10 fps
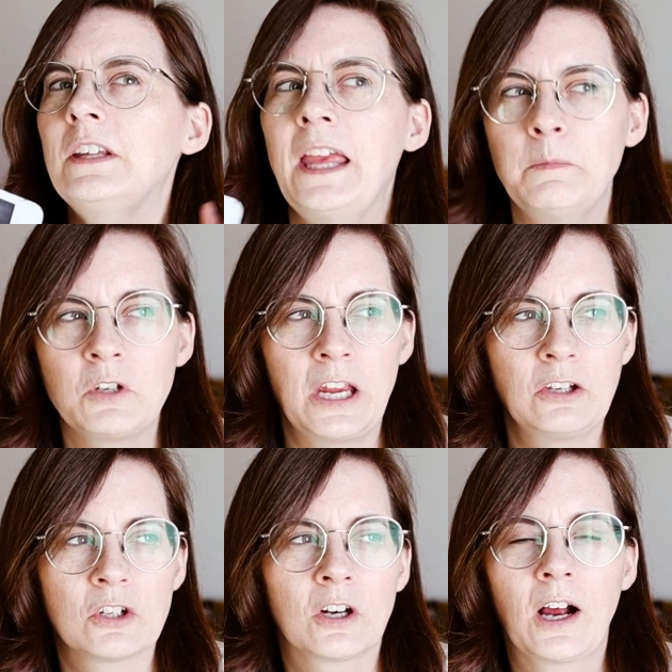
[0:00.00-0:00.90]
game
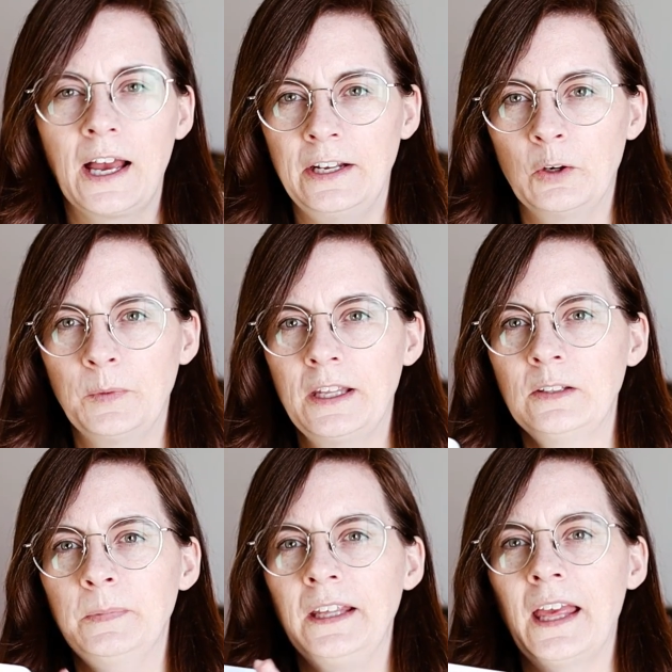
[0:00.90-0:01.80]
changer item
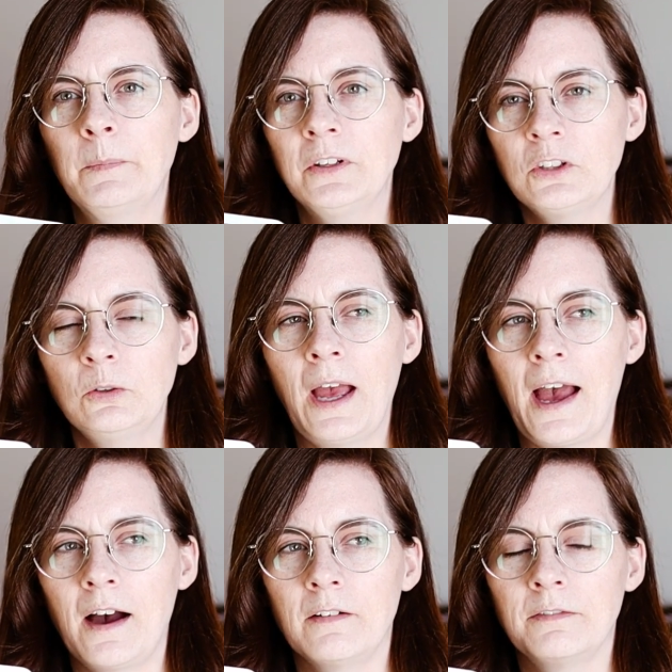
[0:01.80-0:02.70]
is being able to
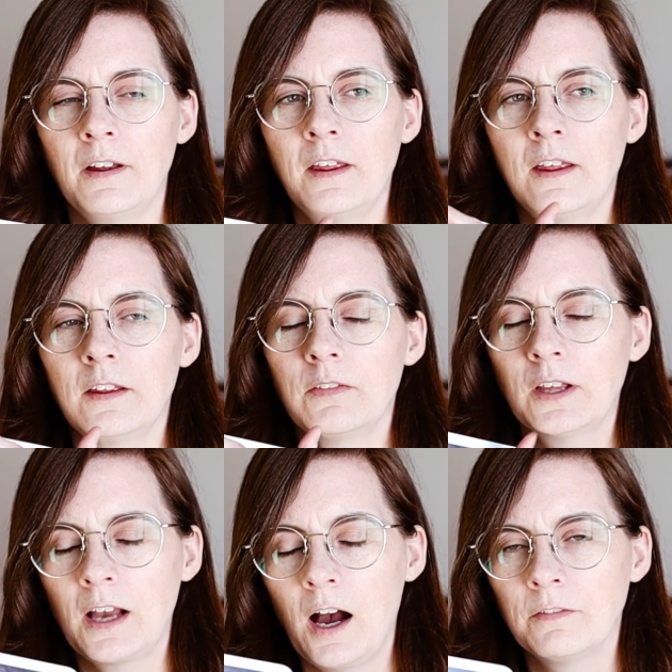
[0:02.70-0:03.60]
have
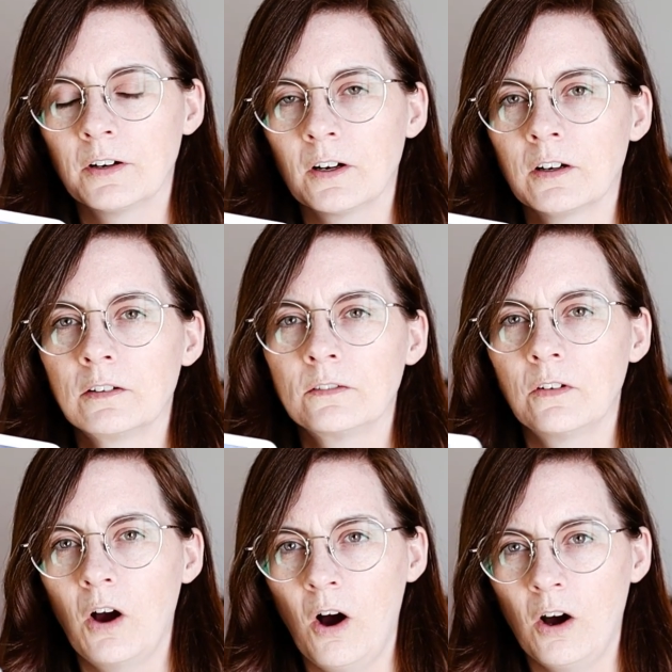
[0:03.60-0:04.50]
the cover
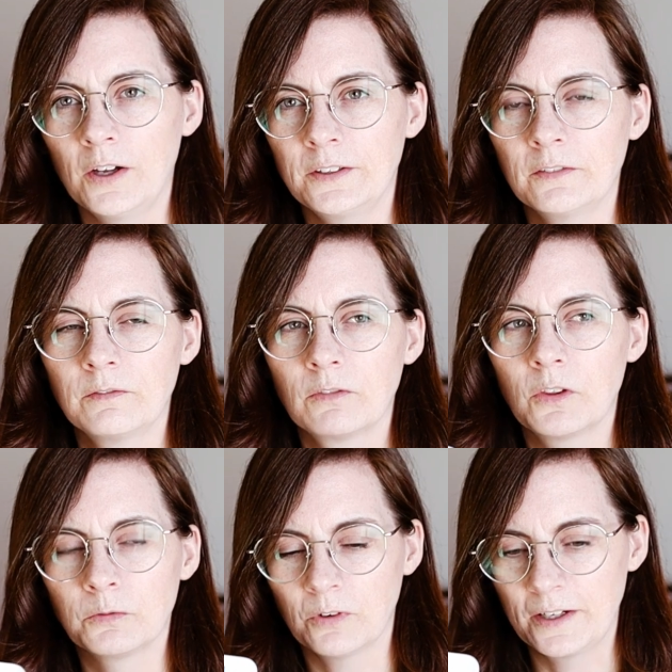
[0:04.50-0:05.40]
on
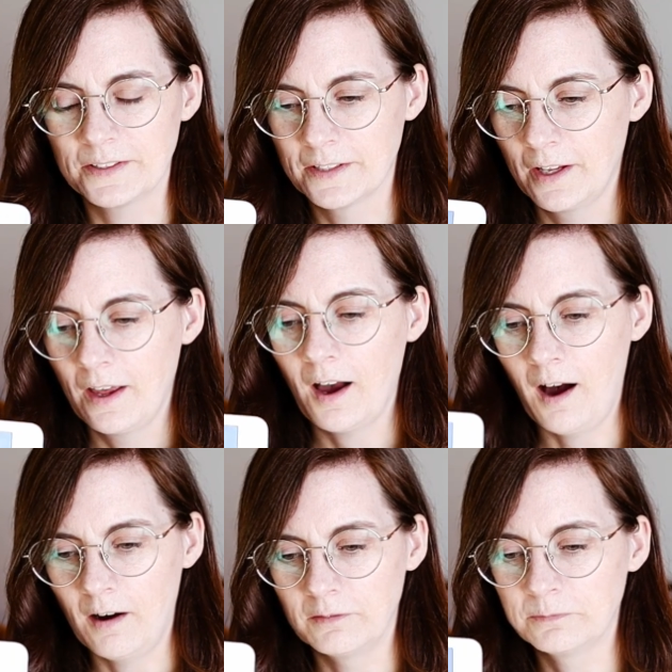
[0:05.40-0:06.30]
the front
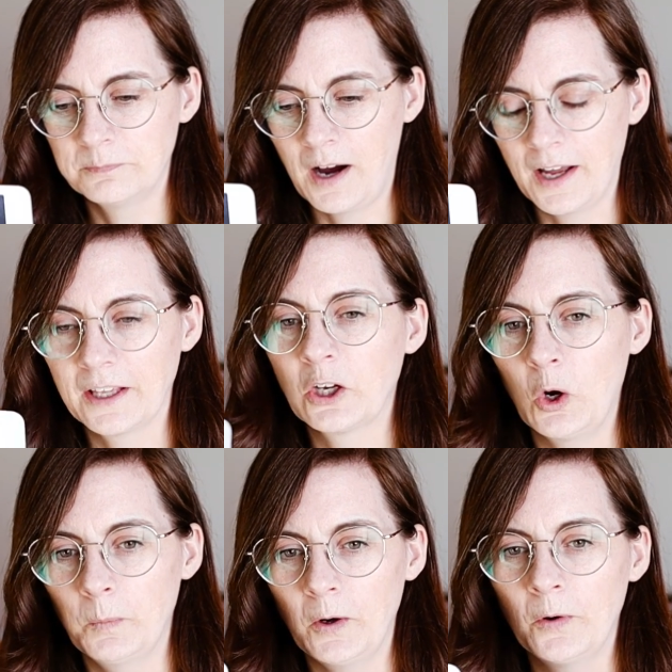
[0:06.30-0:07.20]
of my
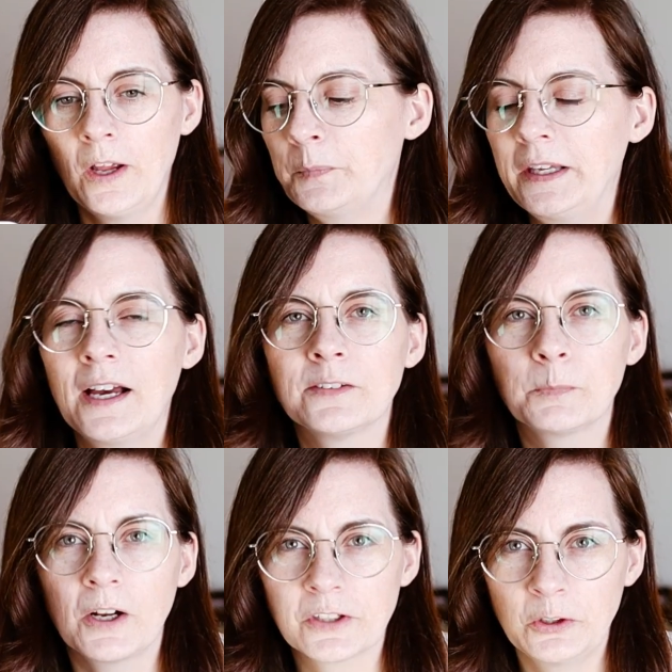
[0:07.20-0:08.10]
Kobo. Because
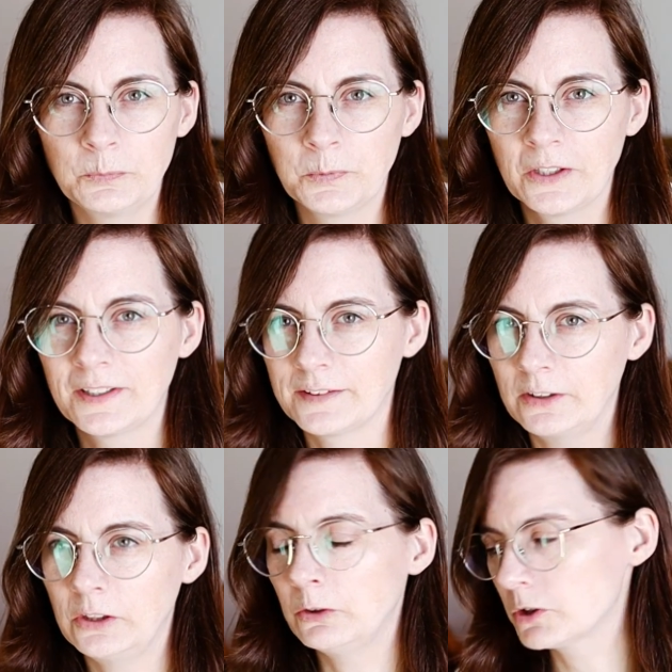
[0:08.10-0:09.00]
Project Gutenberg
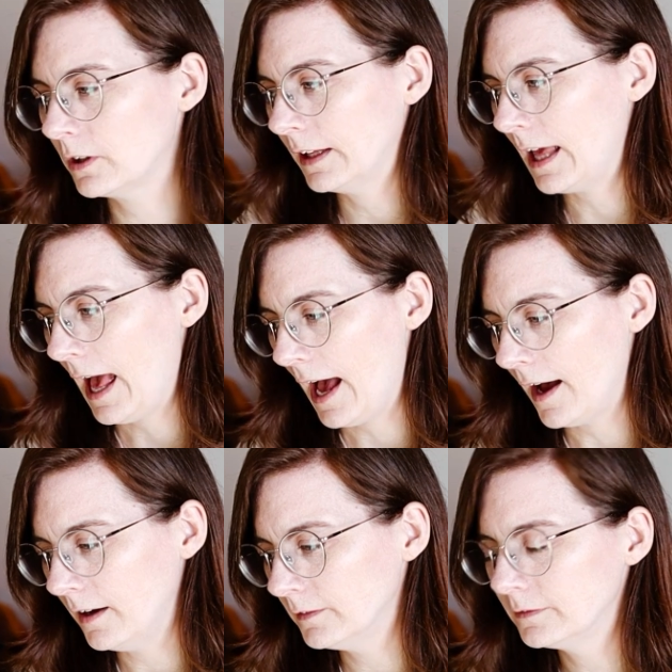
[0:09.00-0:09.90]
doesn't usually
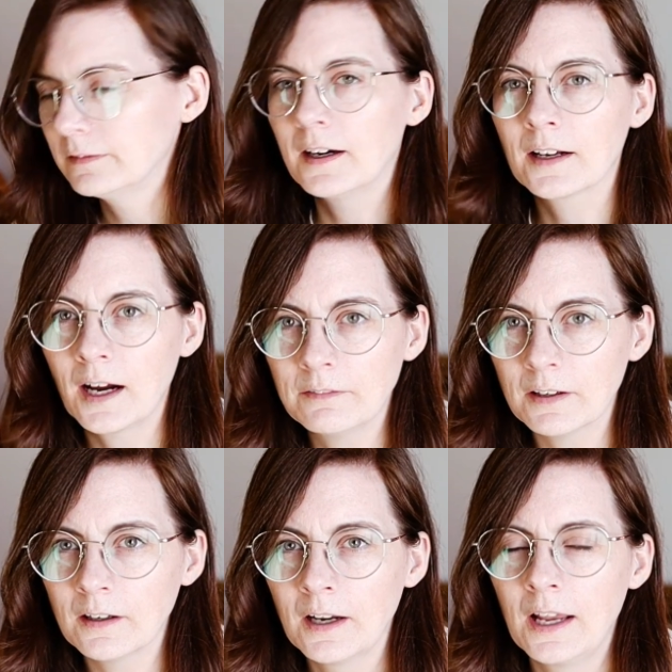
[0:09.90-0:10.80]
have a
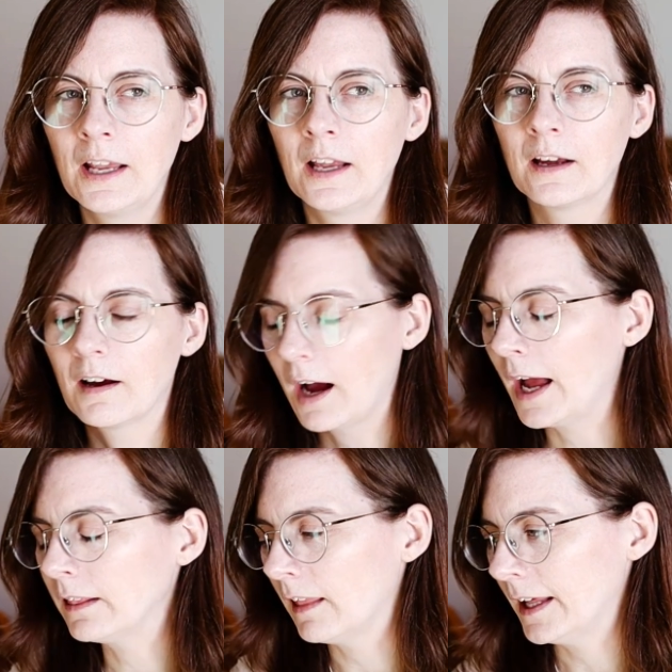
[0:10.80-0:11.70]
cover,
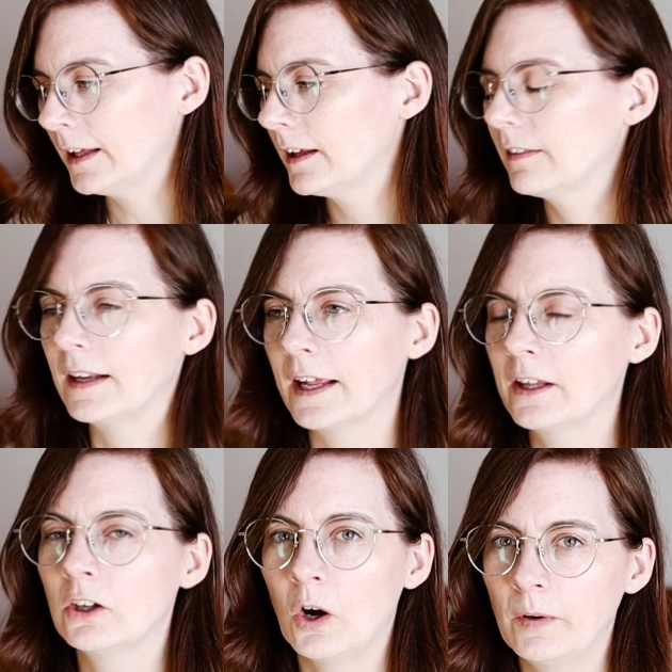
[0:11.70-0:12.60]
I like that I
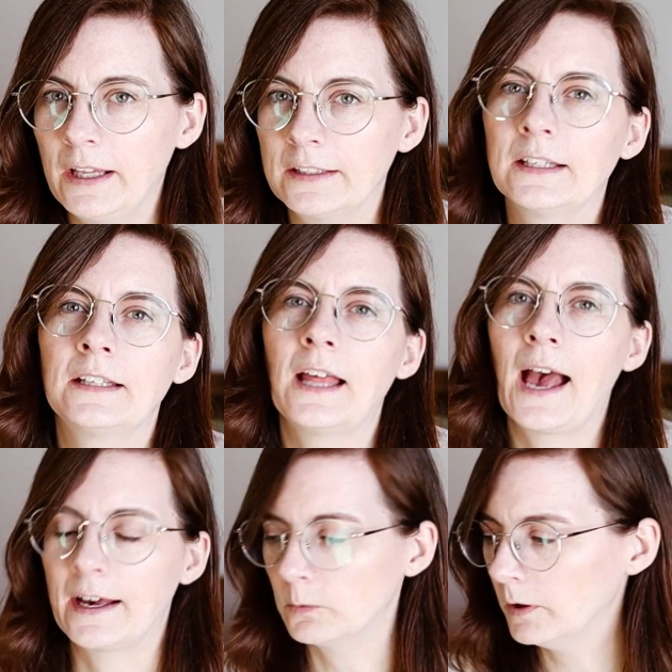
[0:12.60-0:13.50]
can go in and
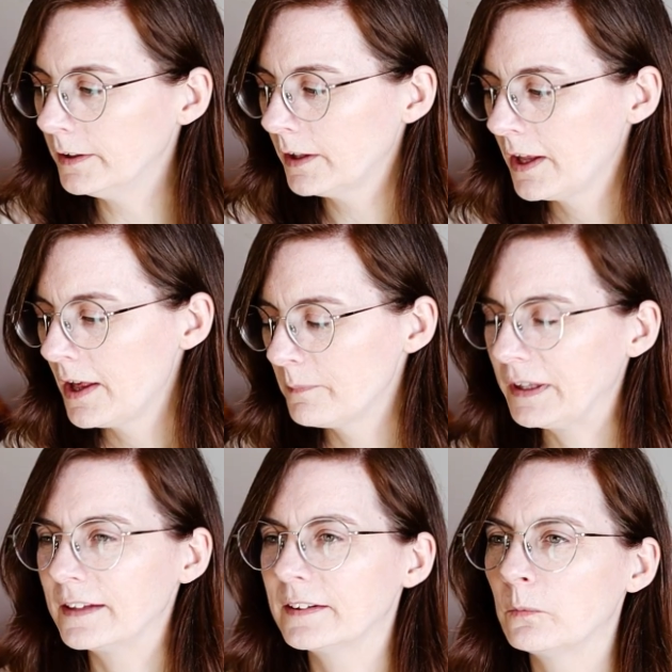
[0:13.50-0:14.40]
add one,
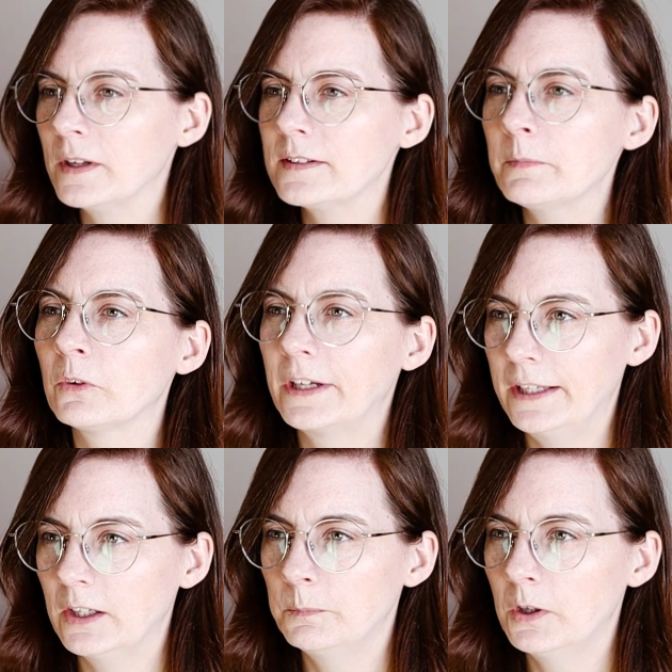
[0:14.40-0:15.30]
because once I'm
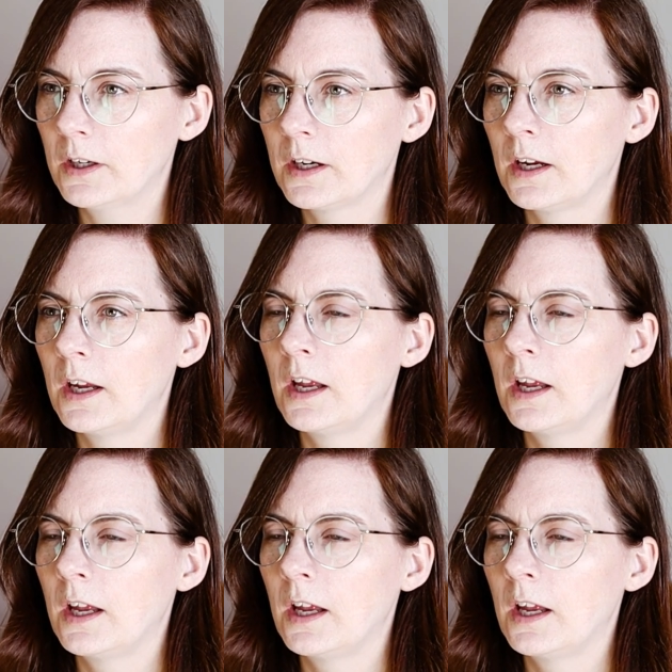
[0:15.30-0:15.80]
reading a book,